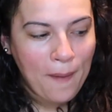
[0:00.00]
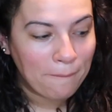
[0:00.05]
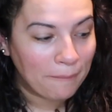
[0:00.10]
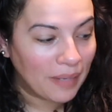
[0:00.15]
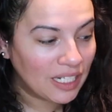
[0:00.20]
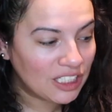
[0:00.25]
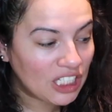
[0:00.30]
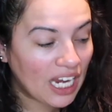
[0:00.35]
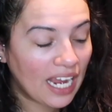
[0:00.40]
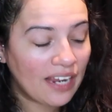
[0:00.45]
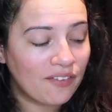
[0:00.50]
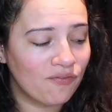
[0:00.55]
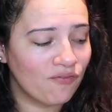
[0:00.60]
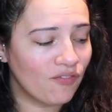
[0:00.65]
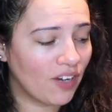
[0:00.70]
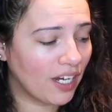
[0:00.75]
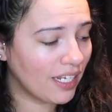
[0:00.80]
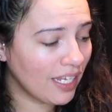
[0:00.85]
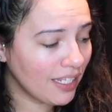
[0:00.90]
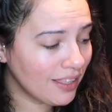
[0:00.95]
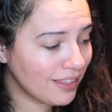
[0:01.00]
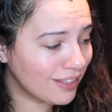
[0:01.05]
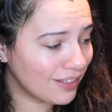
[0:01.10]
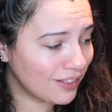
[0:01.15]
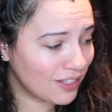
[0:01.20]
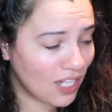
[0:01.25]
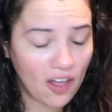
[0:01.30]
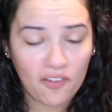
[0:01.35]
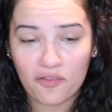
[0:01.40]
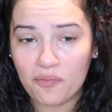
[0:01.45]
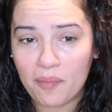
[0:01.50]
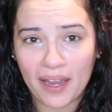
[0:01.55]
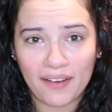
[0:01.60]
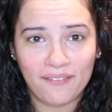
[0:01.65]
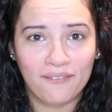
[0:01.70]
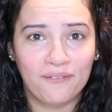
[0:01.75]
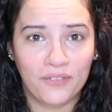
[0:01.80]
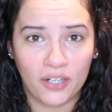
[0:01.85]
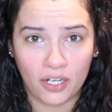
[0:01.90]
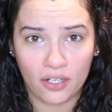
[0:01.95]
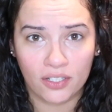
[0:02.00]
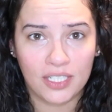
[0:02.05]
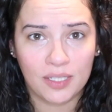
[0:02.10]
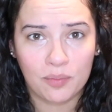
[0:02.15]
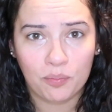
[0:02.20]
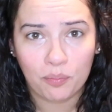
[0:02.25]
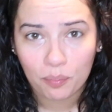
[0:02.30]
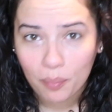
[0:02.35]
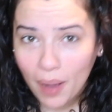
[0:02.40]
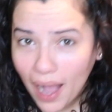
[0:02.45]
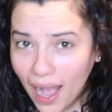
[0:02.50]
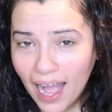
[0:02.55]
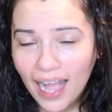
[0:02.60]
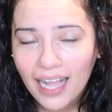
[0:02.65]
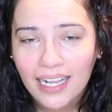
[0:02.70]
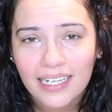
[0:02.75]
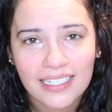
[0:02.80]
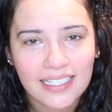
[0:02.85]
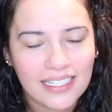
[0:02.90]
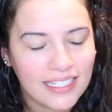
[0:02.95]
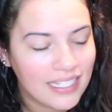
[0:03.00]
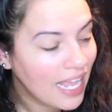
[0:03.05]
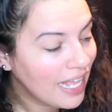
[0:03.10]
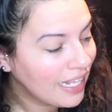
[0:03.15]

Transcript: much i freaking love my first box